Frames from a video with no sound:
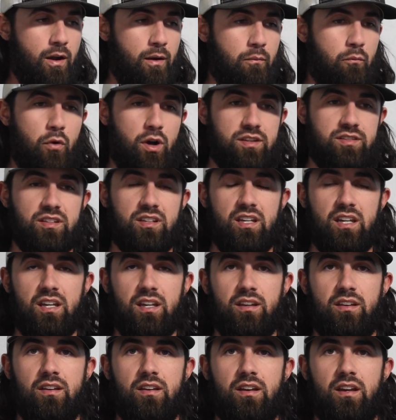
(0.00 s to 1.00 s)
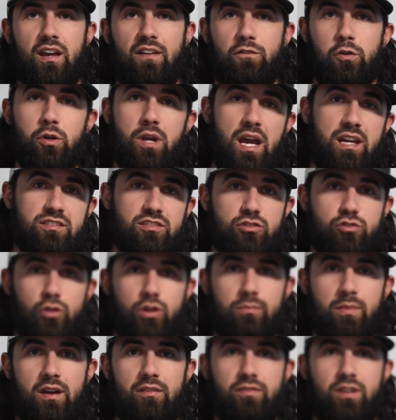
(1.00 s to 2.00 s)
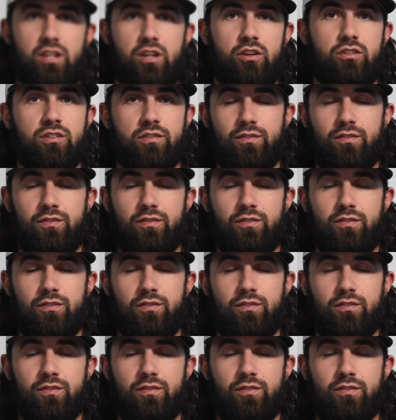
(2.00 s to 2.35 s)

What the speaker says: Once again, if you guys enjoy my videos,